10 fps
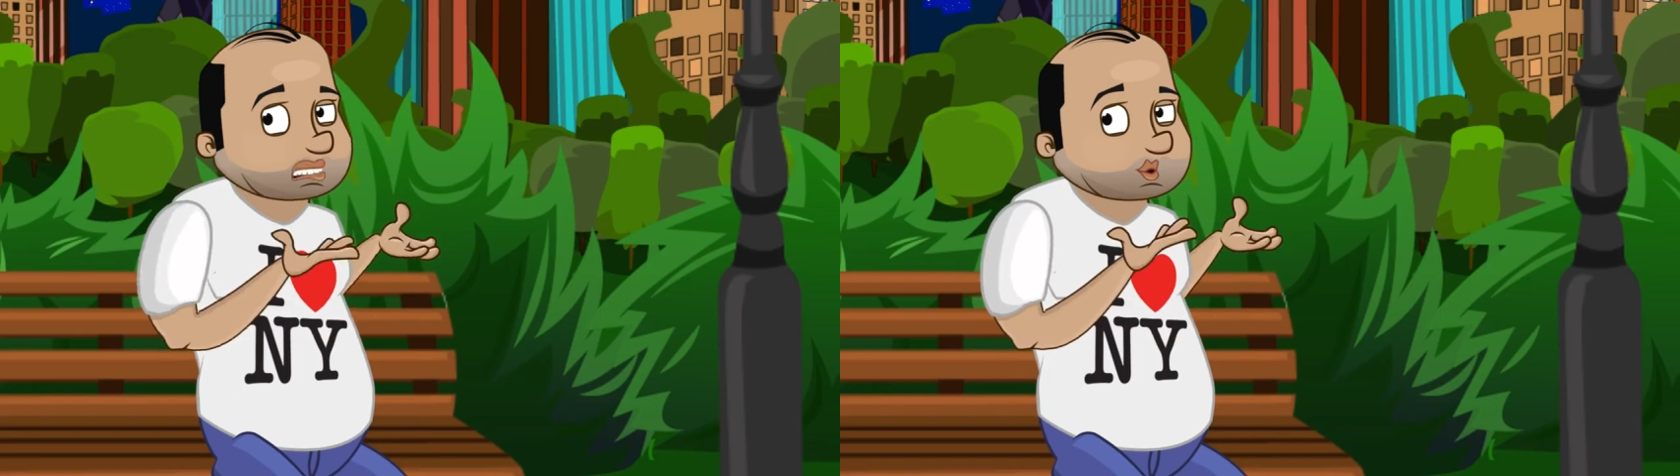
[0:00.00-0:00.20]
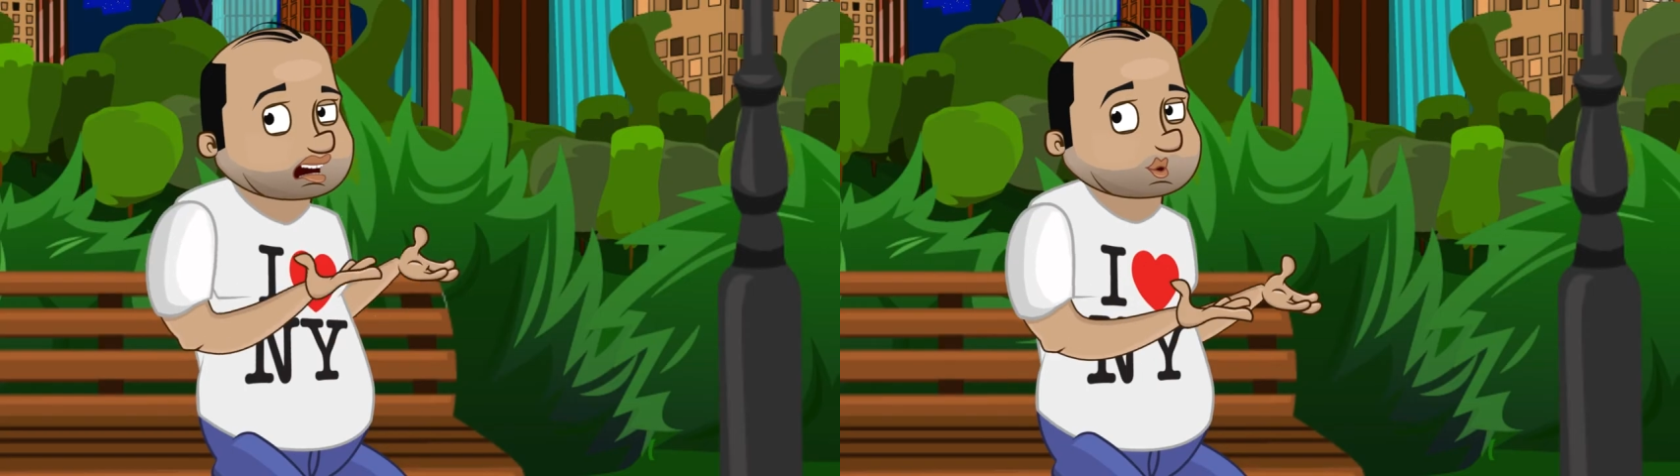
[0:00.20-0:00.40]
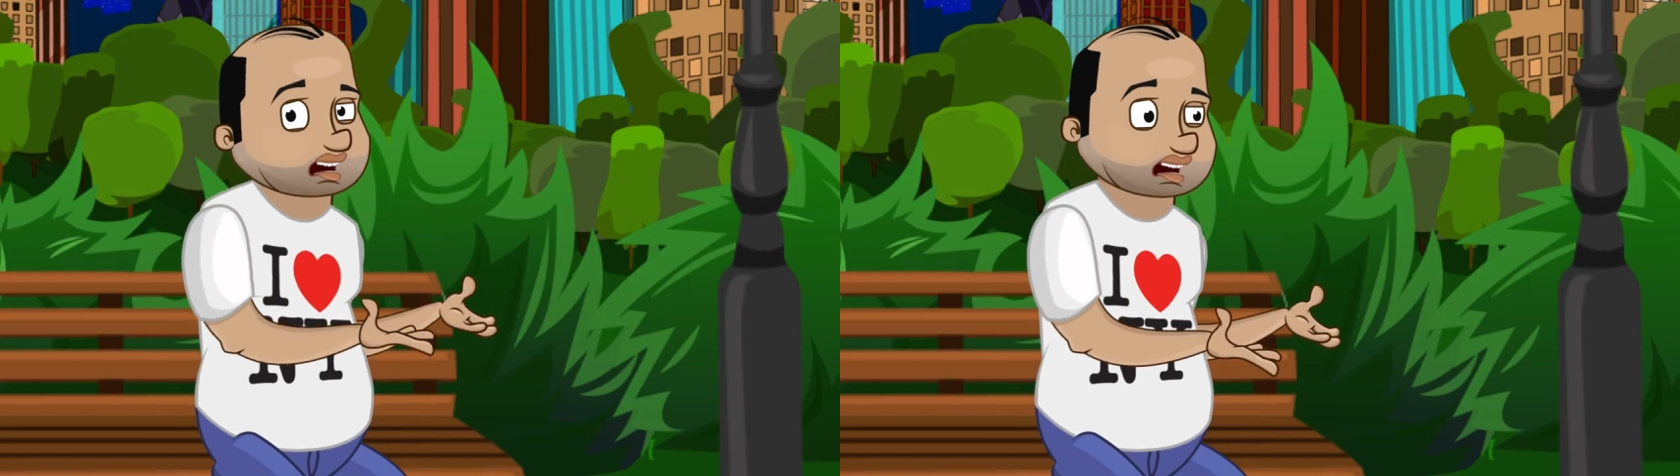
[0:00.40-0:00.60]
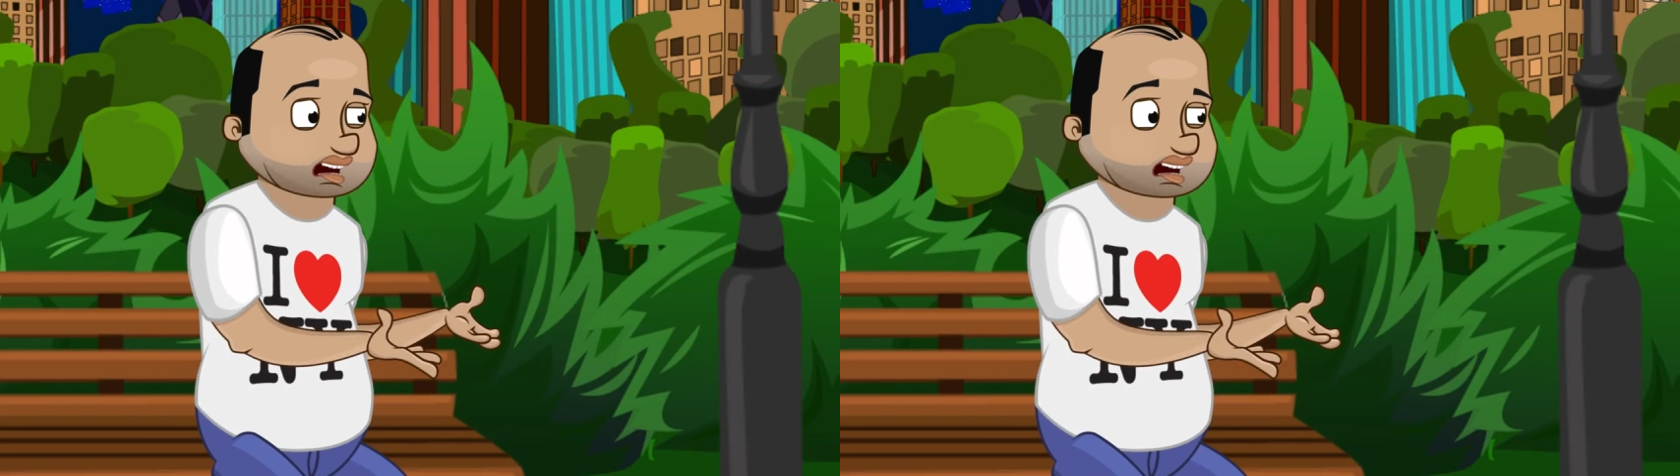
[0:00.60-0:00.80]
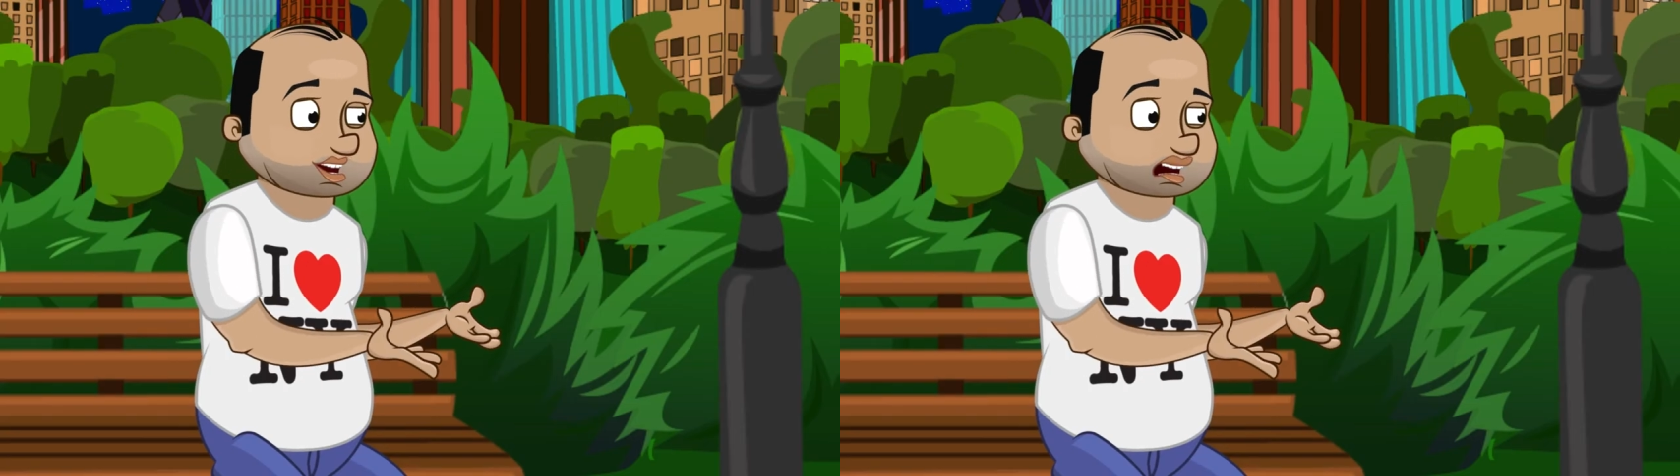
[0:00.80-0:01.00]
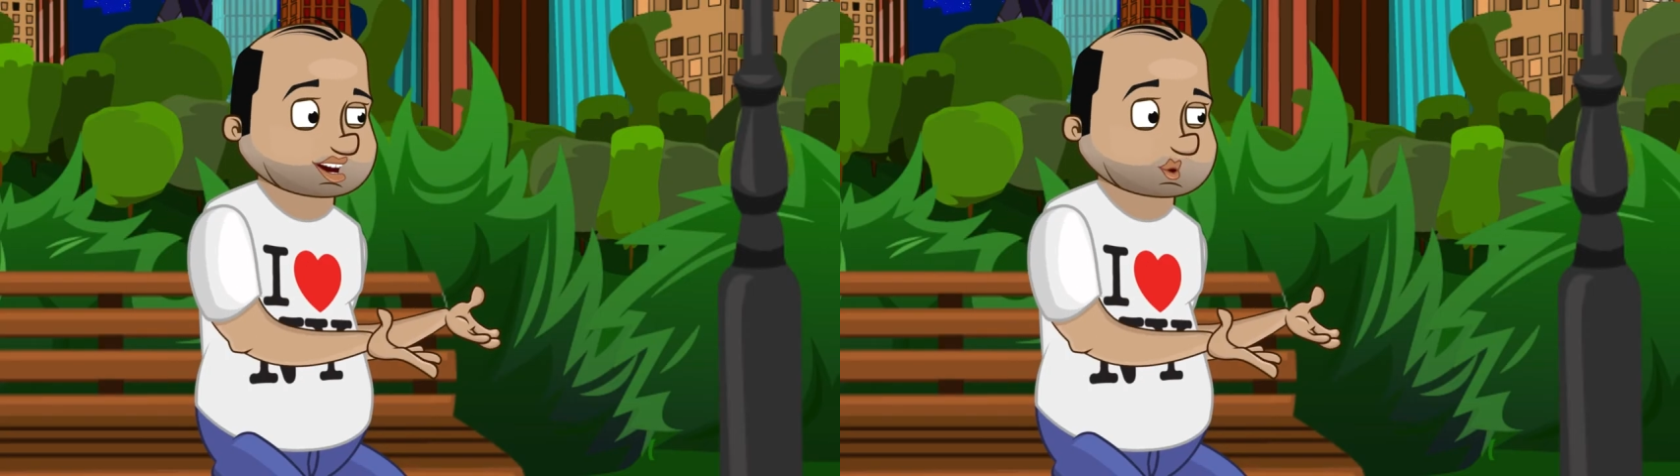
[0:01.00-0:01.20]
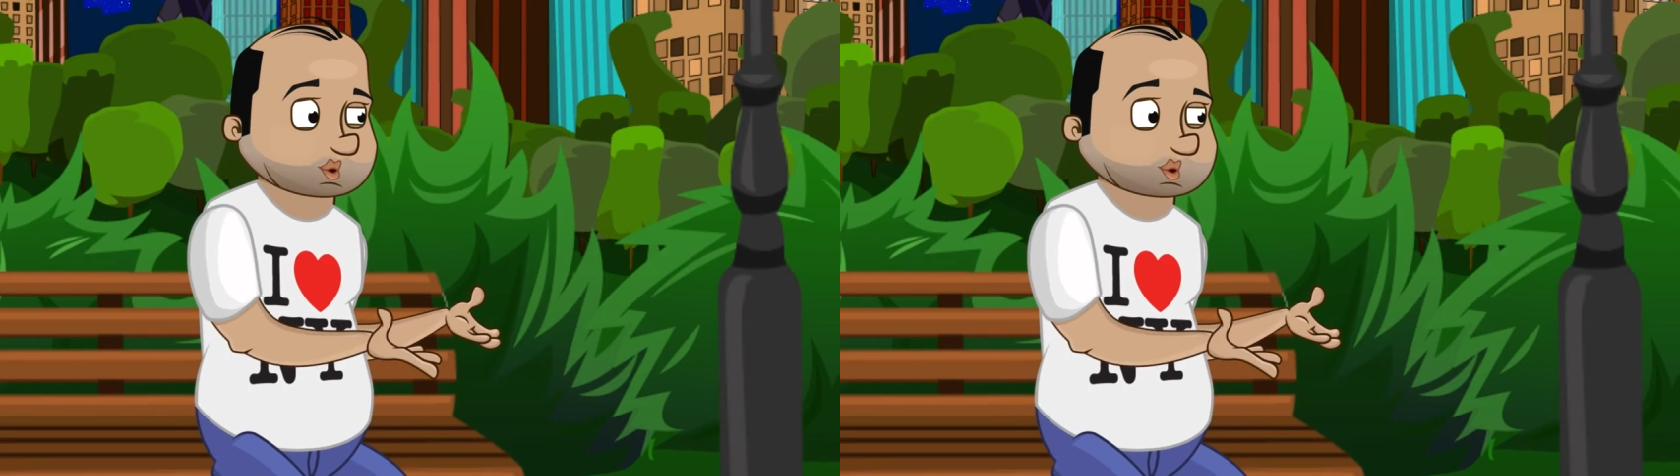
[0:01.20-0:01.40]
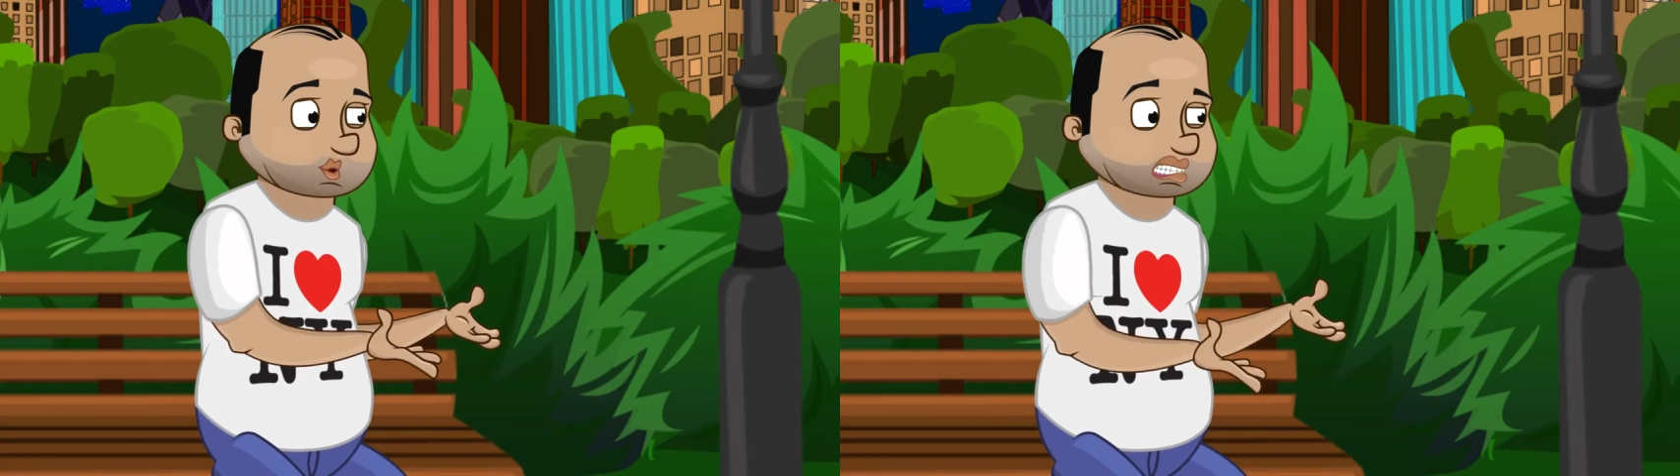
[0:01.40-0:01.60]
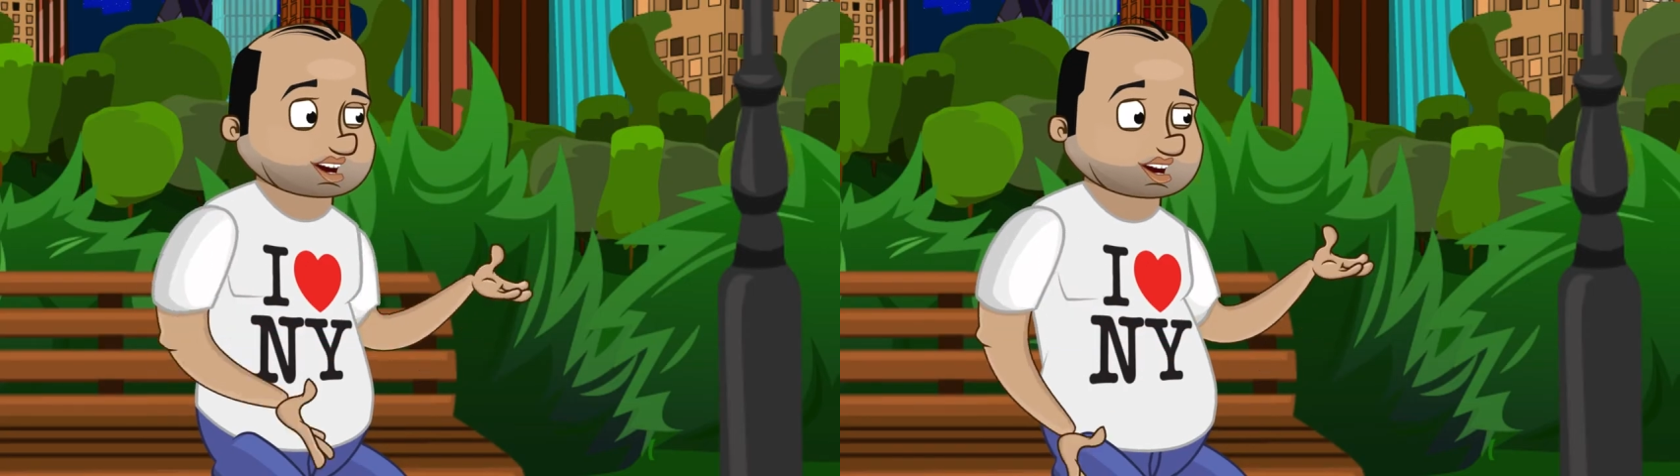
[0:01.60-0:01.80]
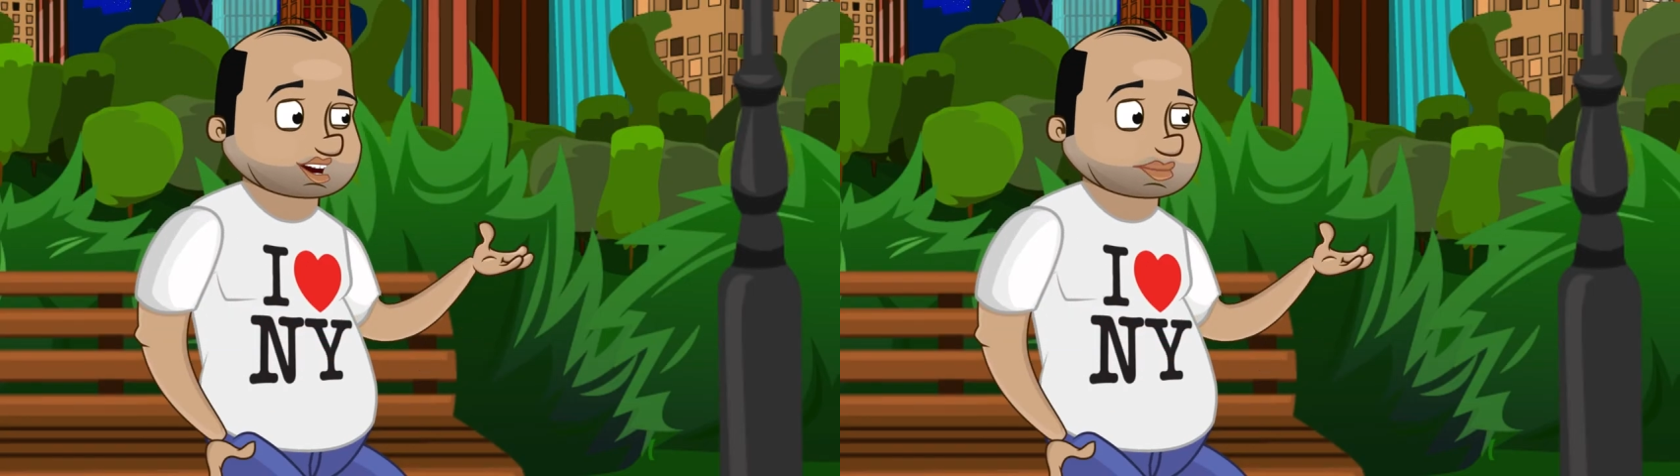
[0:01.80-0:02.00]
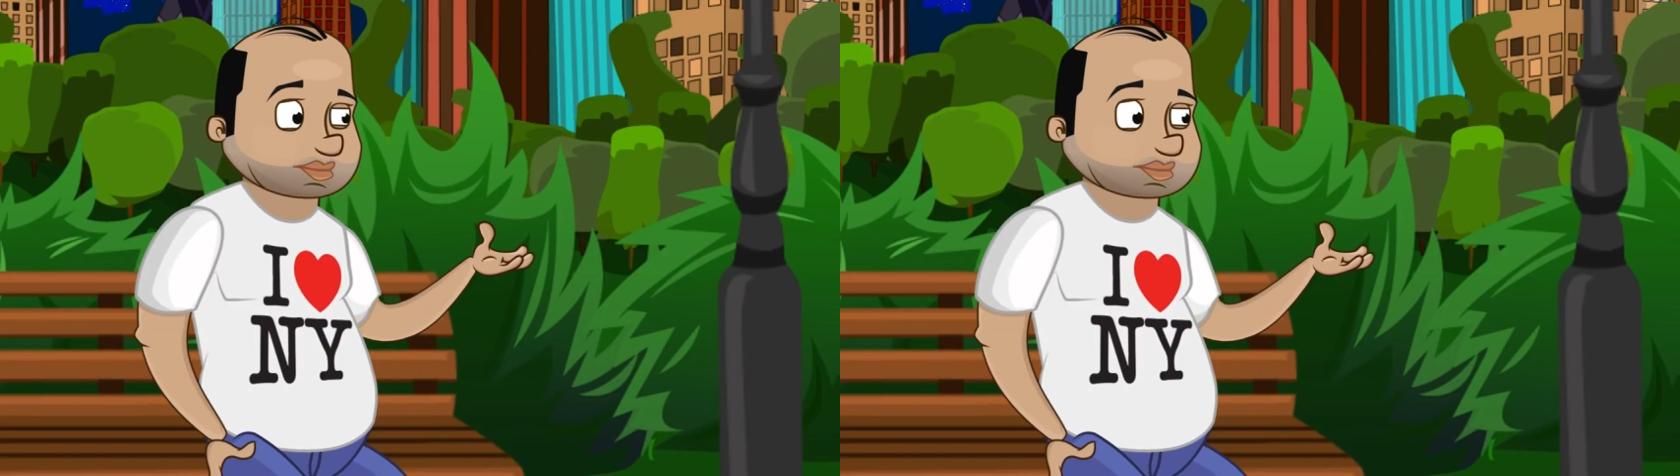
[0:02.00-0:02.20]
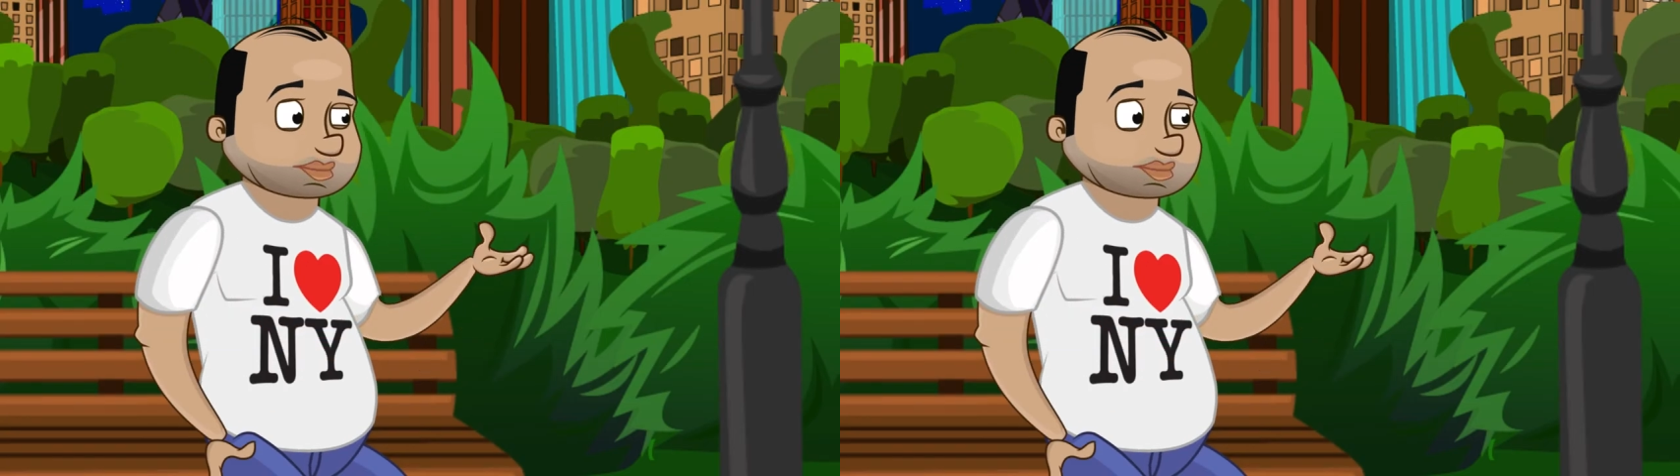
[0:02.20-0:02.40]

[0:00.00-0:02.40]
for Christ's sakes, Tyrone, shut up.